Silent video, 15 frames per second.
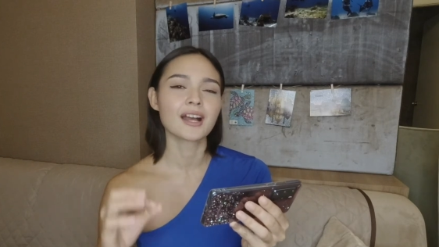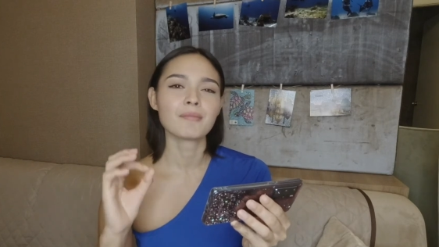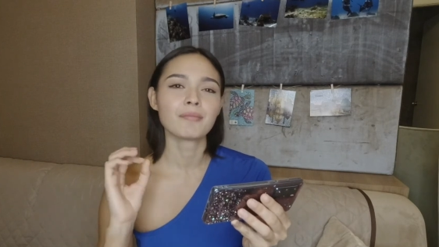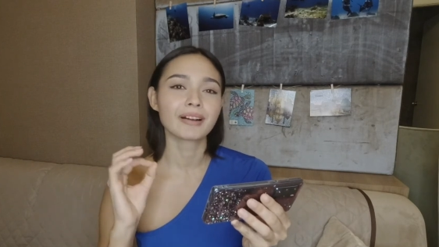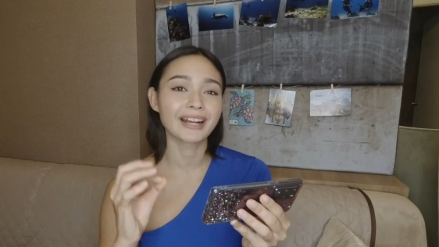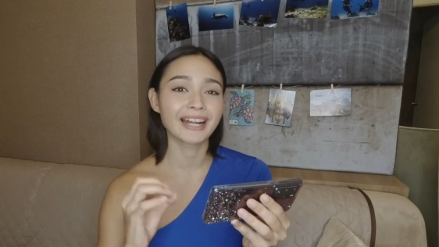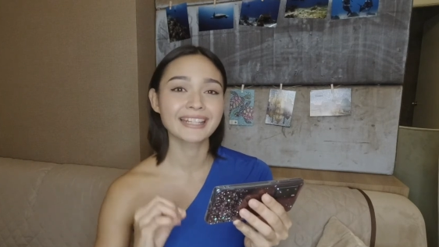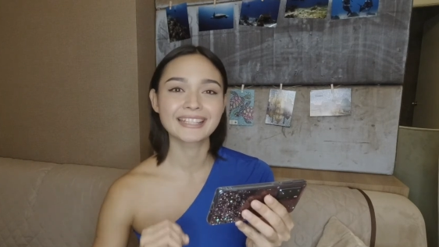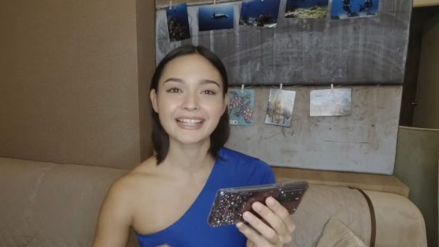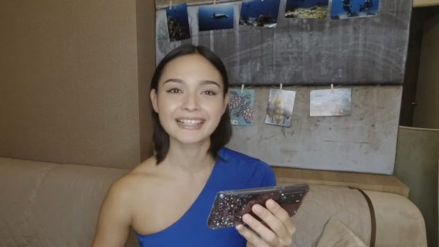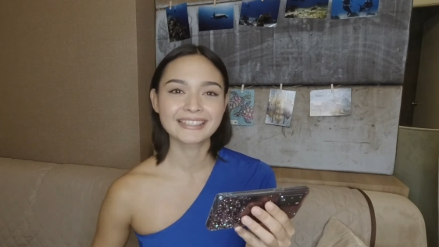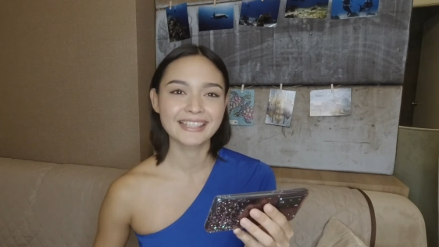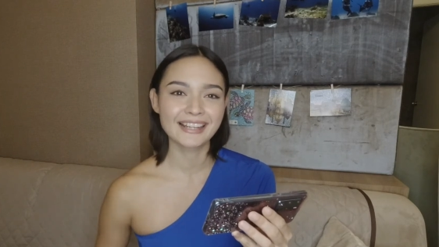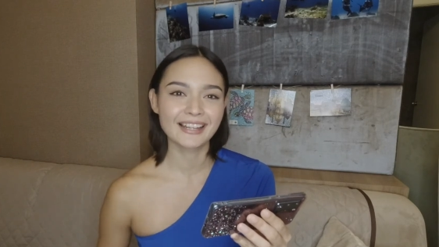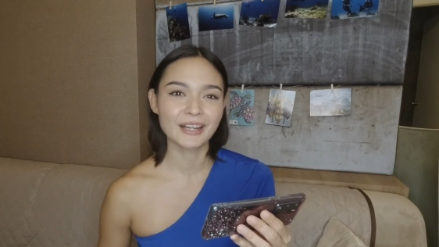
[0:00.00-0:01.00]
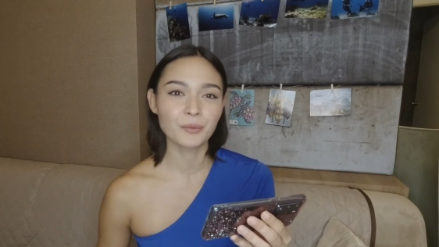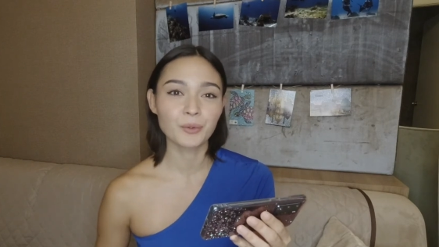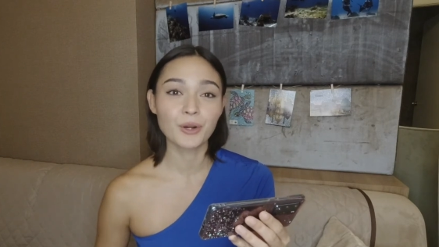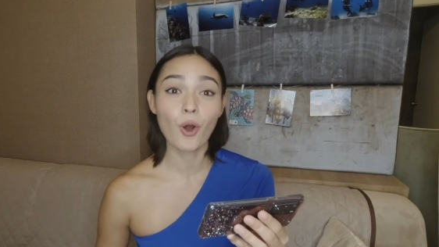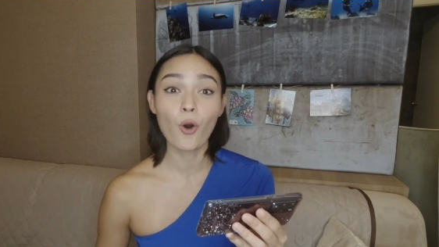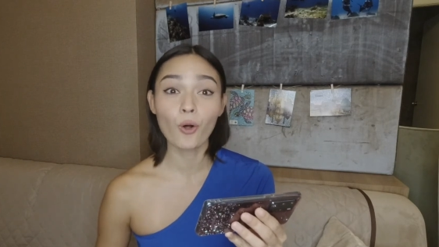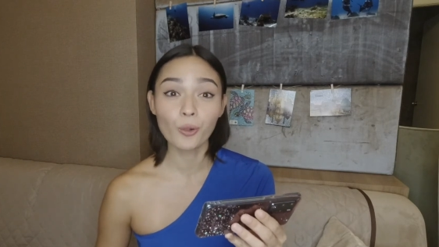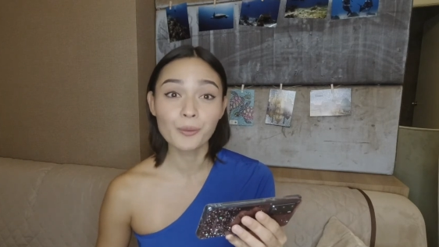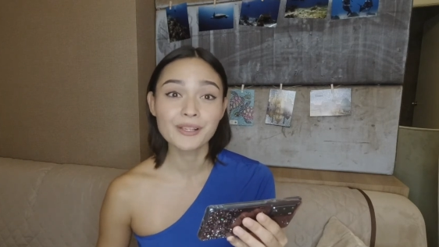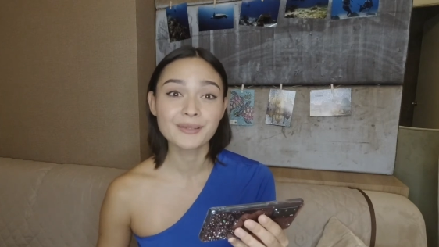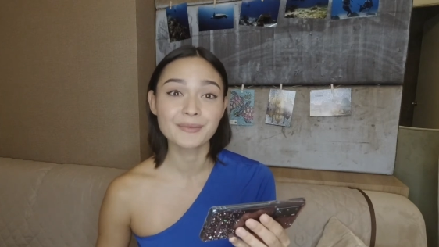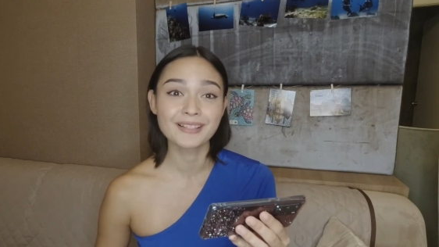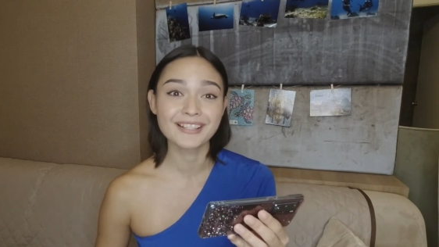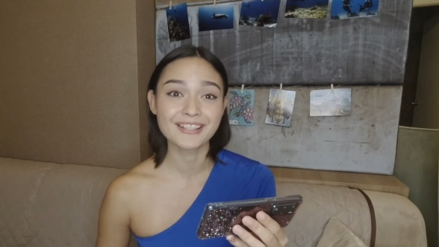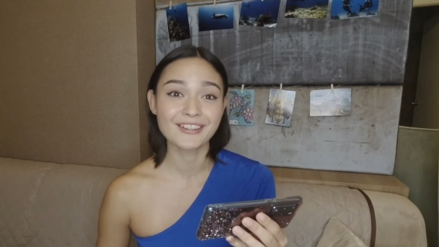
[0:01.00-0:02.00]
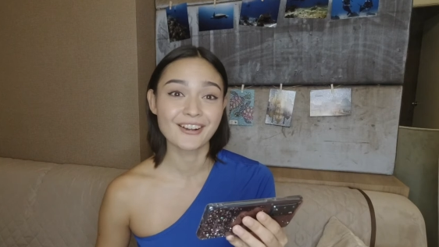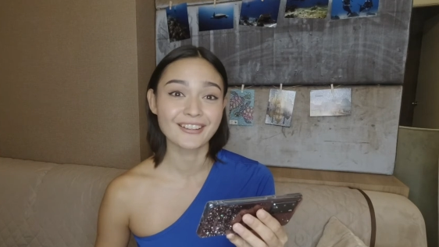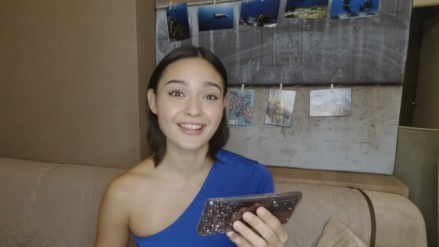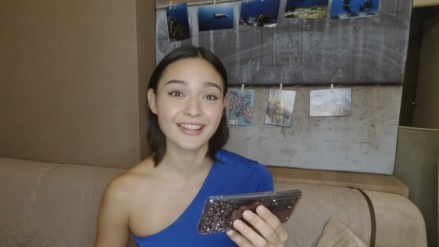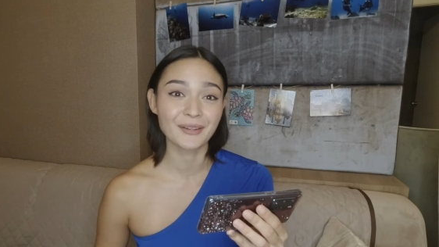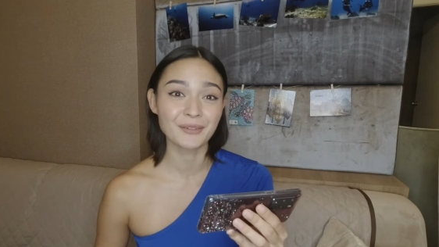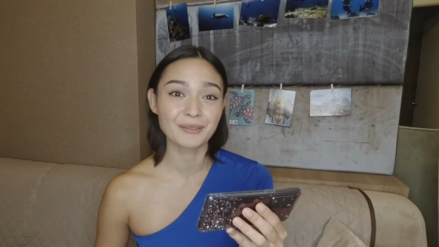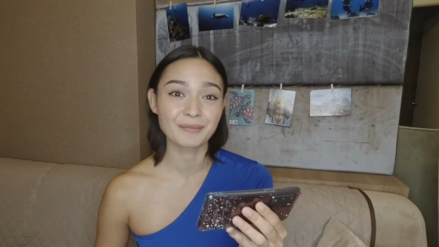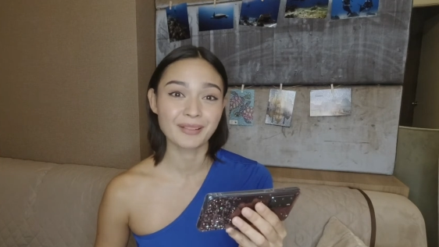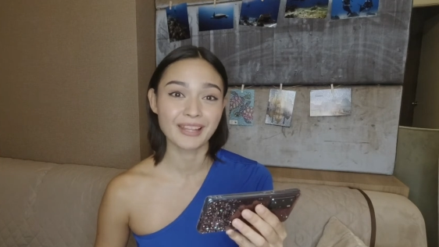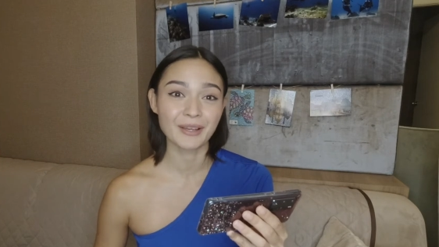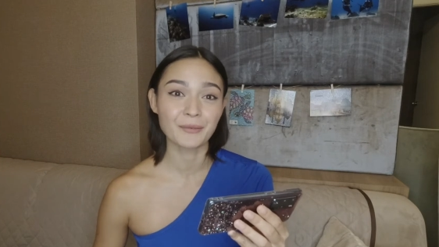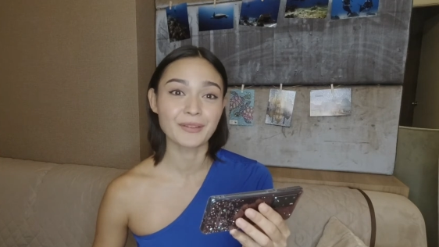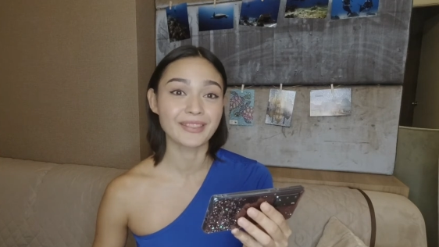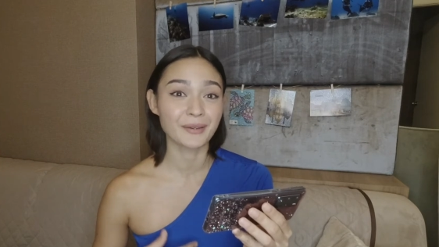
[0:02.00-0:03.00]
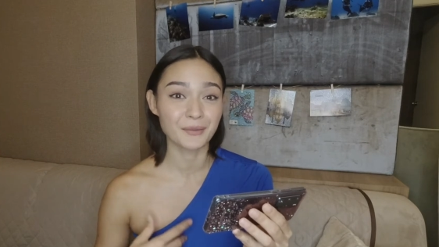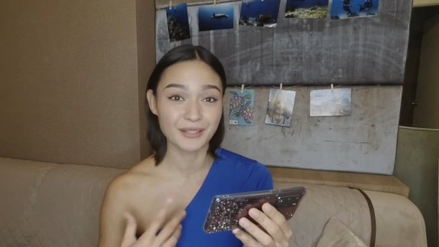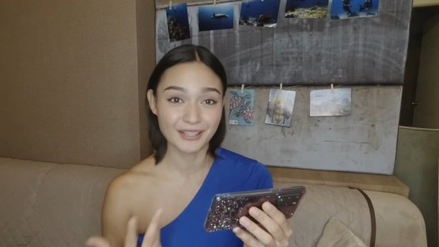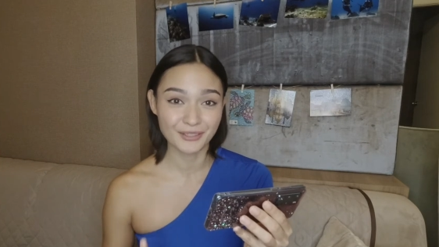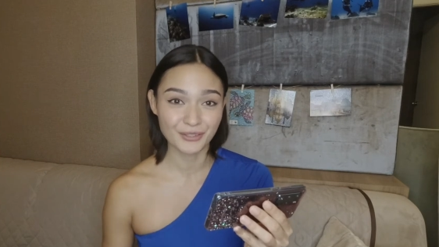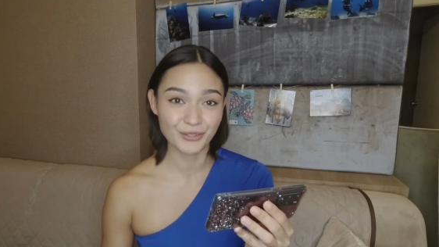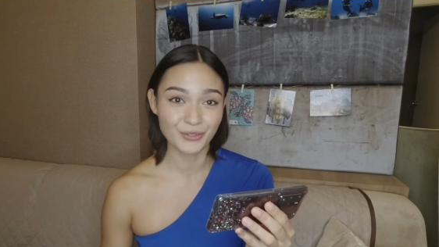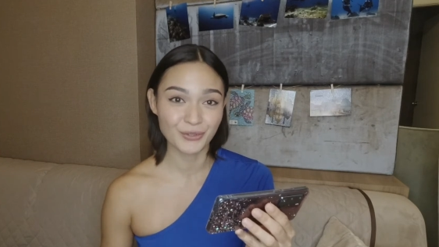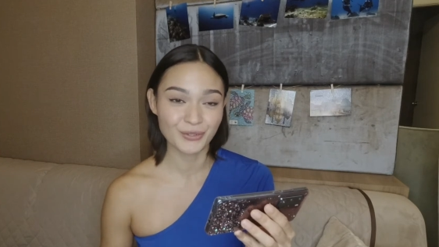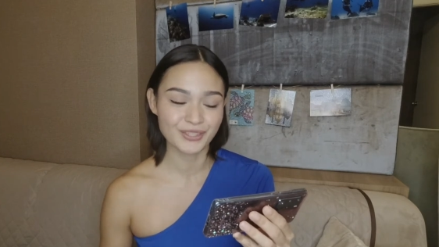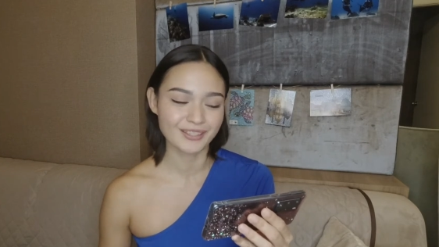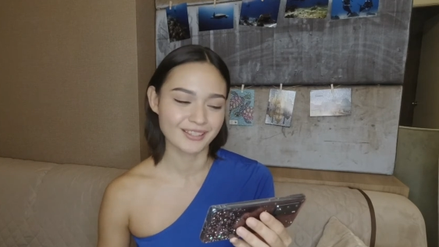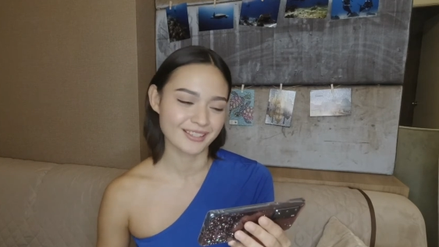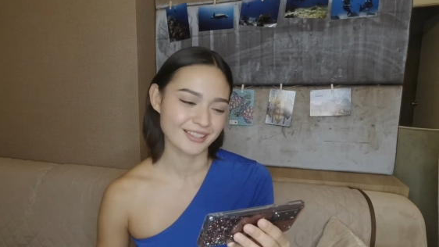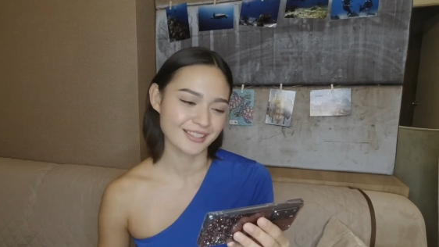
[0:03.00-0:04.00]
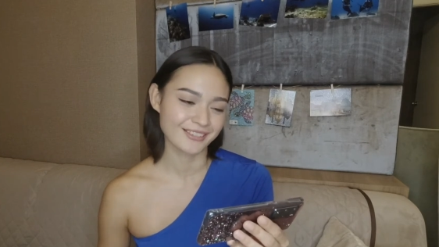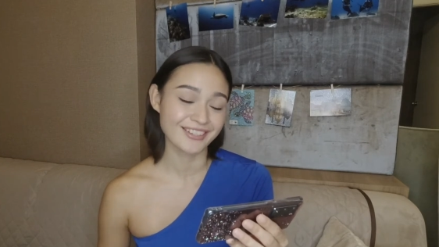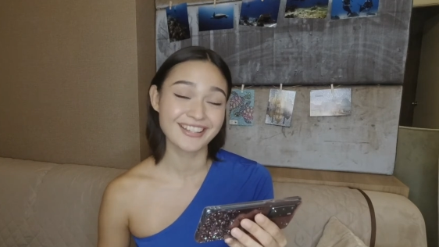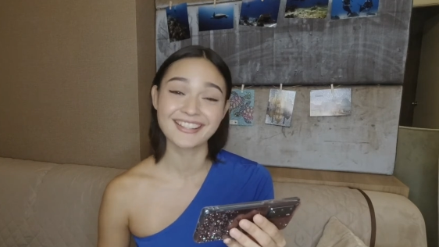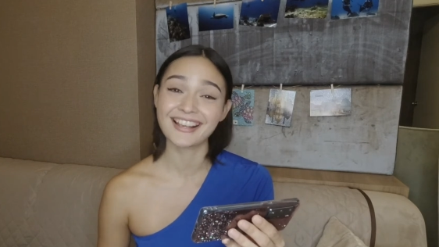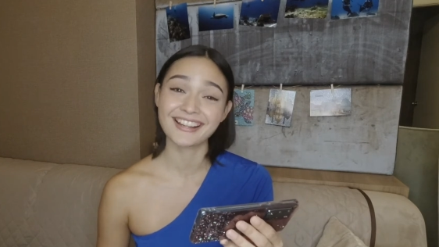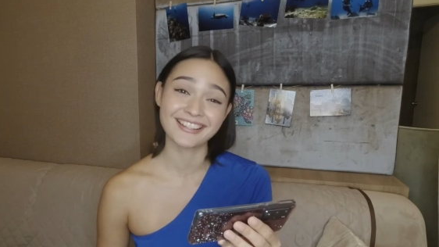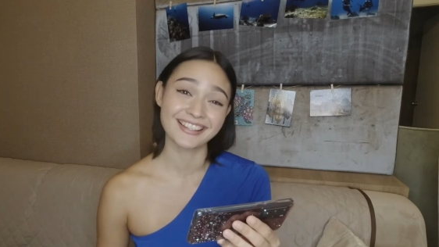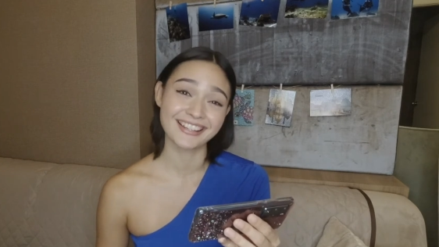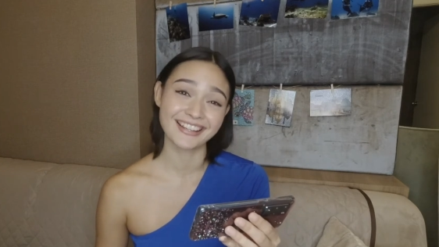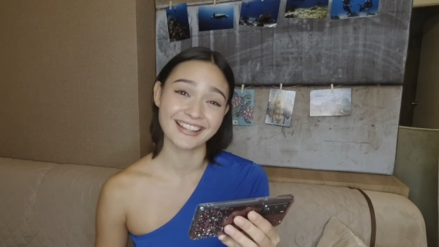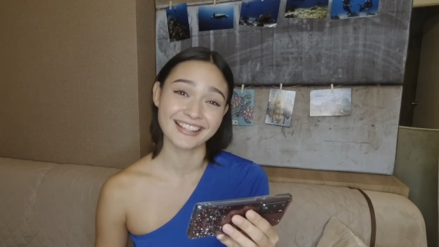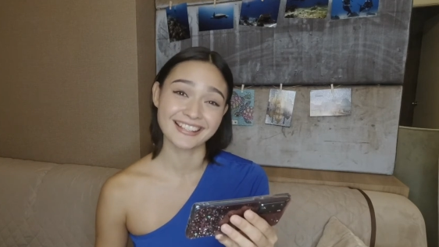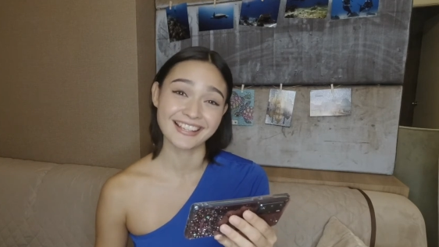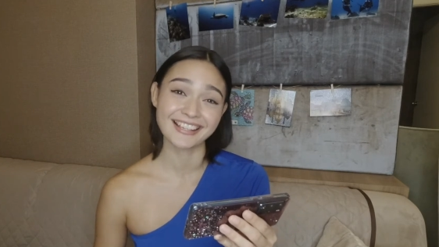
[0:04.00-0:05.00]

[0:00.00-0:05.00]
Magandang Dilag would always be the song that they would play when they would introduce us, which is actually nice.